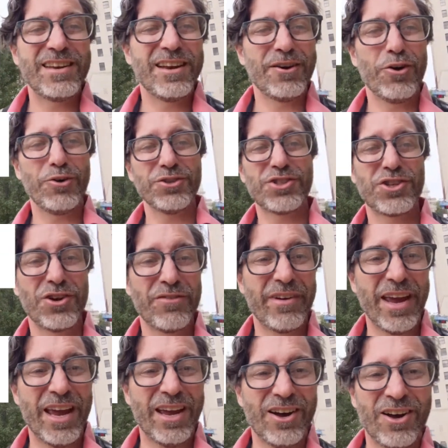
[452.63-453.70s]
did a whole
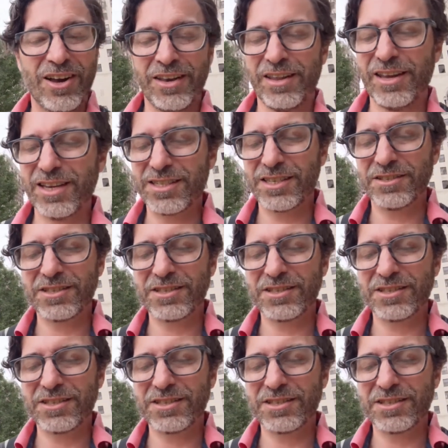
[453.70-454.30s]
survey on this.